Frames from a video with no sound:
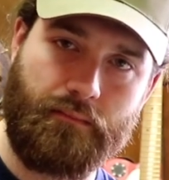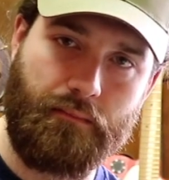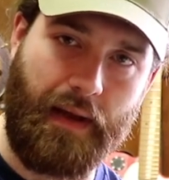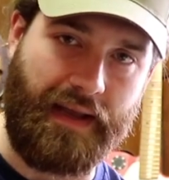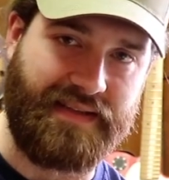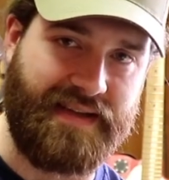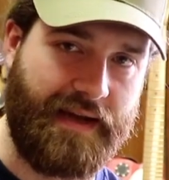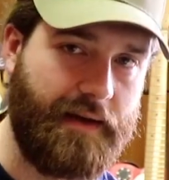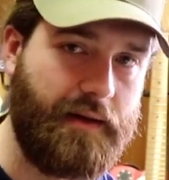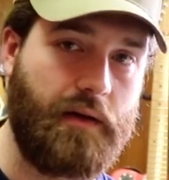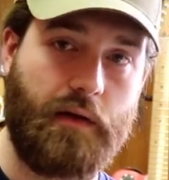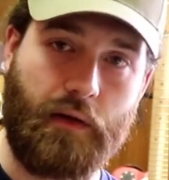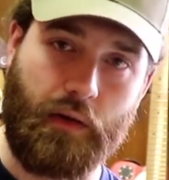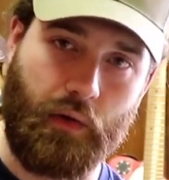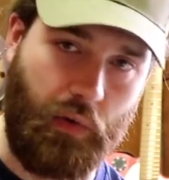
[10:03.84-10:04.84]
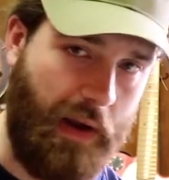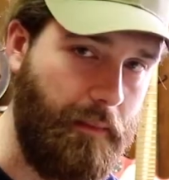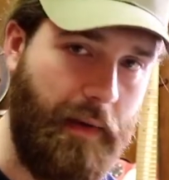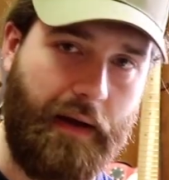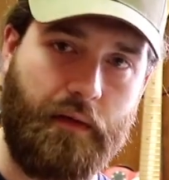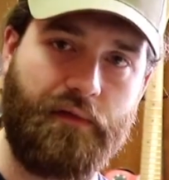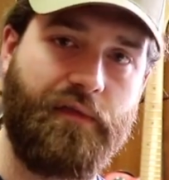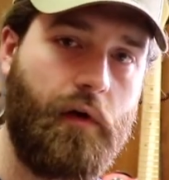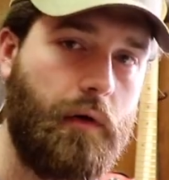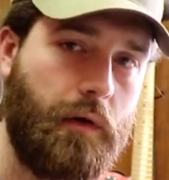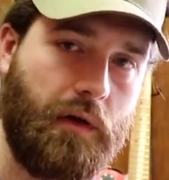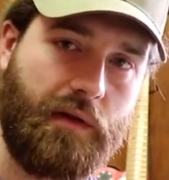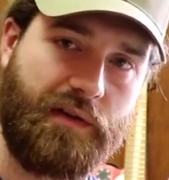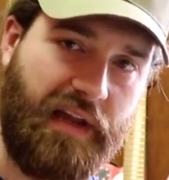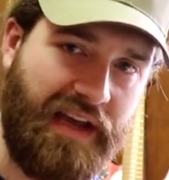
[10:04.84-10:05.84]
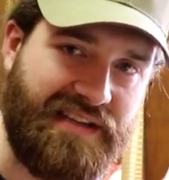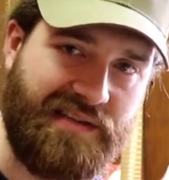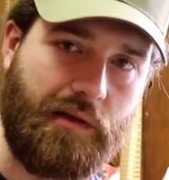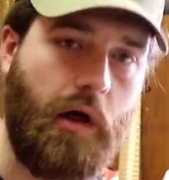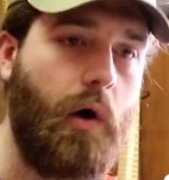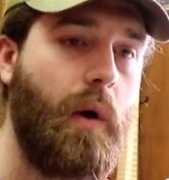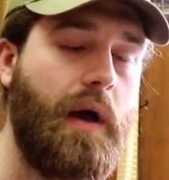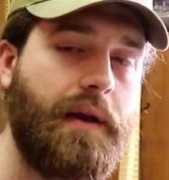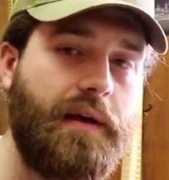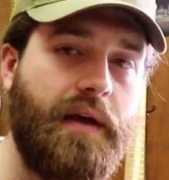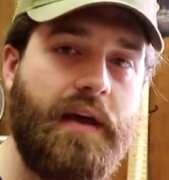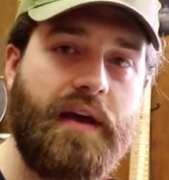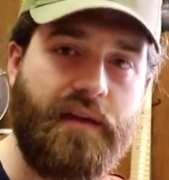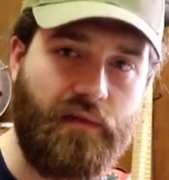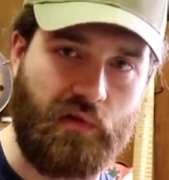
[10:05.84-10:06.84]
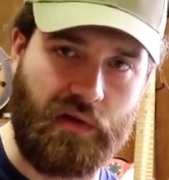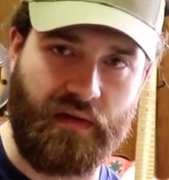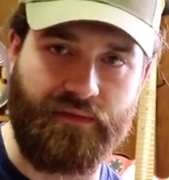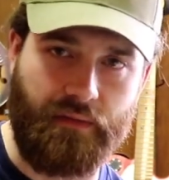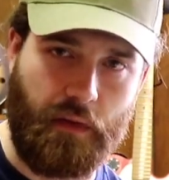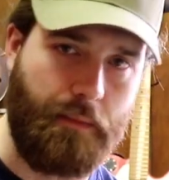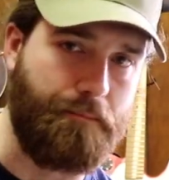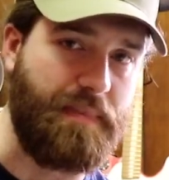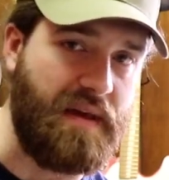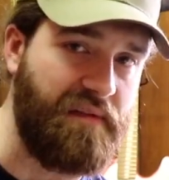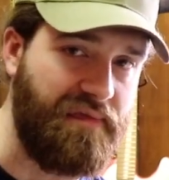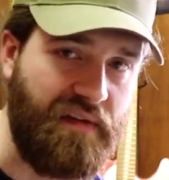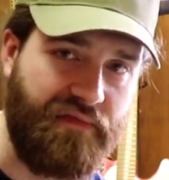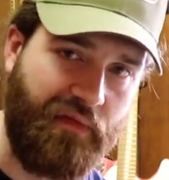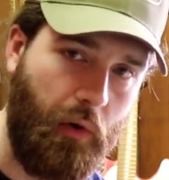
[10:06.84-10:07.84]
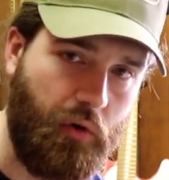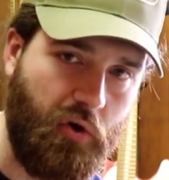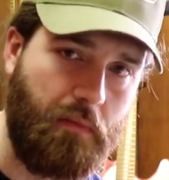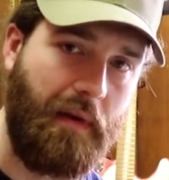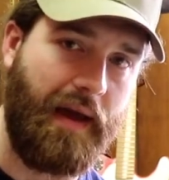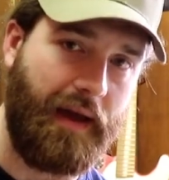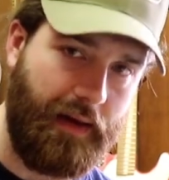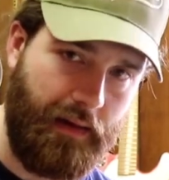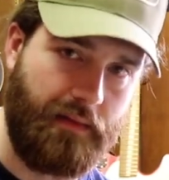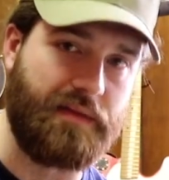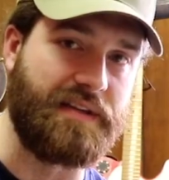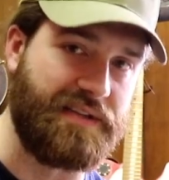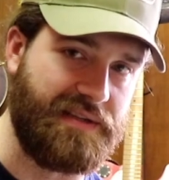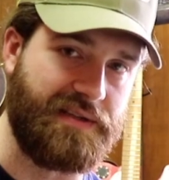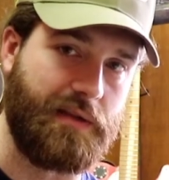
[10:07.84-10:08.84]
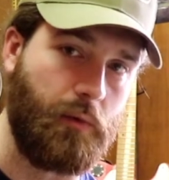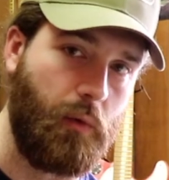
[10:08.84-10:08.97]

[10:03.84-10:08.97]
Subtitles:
Miktek. Great microphone, nice low end. If you're looking for a beefy vocal mic, this is the